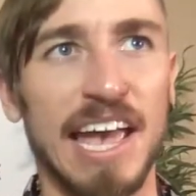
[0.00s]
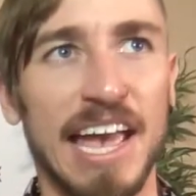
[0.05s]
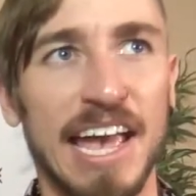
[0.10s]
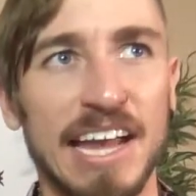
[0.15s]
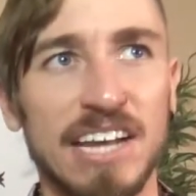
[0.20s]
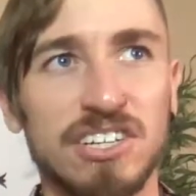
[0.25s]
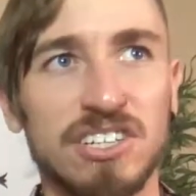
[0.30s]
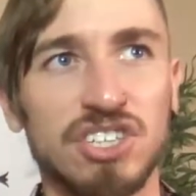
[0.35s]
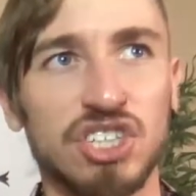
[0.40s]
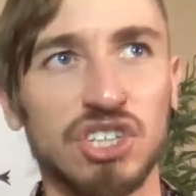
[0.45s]

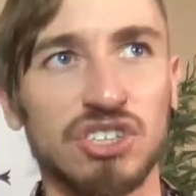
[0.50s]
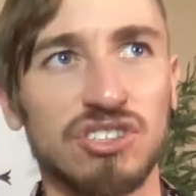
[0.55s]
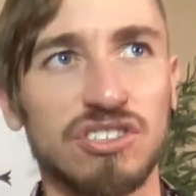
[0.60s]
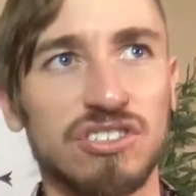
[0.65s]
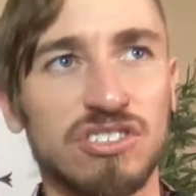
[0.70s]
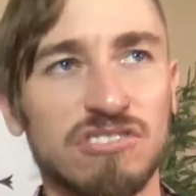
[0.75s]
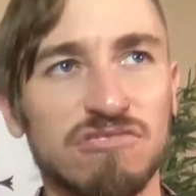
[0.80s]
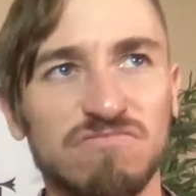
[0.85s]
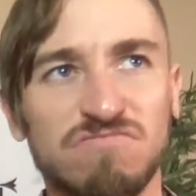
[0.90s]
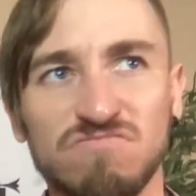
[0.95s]
and
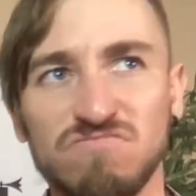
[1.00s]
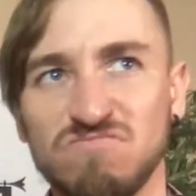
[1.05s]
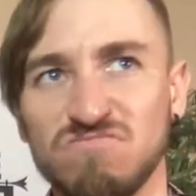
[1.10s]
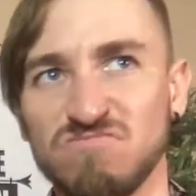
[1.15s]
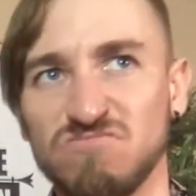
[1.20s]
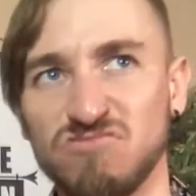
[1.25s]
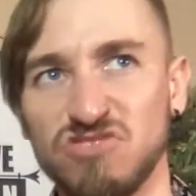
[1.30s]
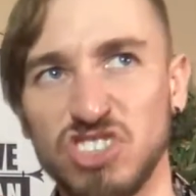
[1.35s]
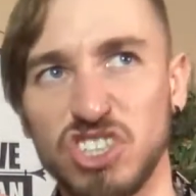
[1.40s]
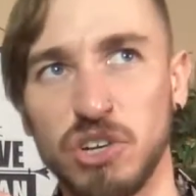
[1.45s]
just,
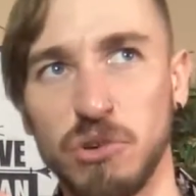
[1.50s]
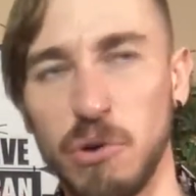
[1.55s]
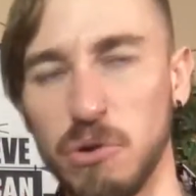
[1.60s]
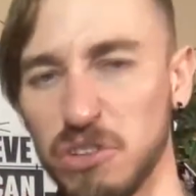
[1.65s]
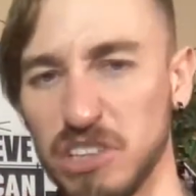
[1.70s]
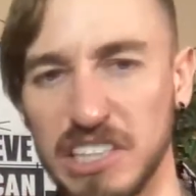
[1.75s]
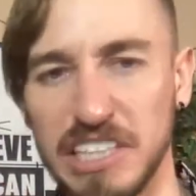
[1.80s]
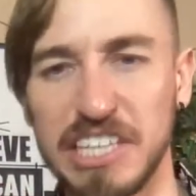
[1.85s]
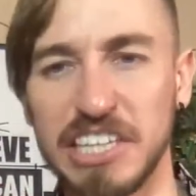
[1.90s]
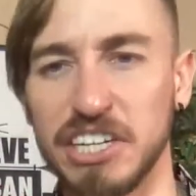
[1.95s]
you know, a
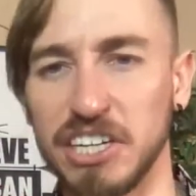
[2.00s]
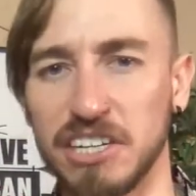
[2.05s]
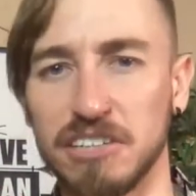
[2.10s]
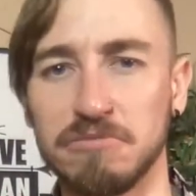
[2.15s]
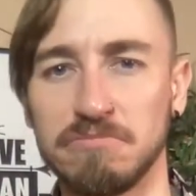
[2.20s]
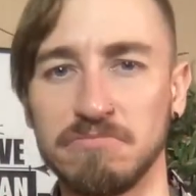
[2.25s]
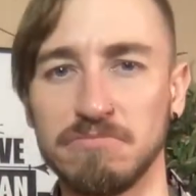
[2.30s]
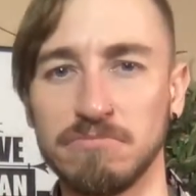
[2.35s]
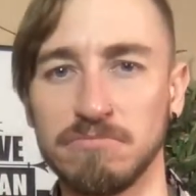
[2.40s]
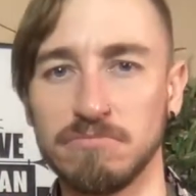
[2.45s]

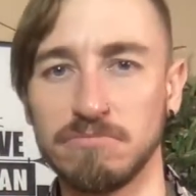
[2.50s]
leader.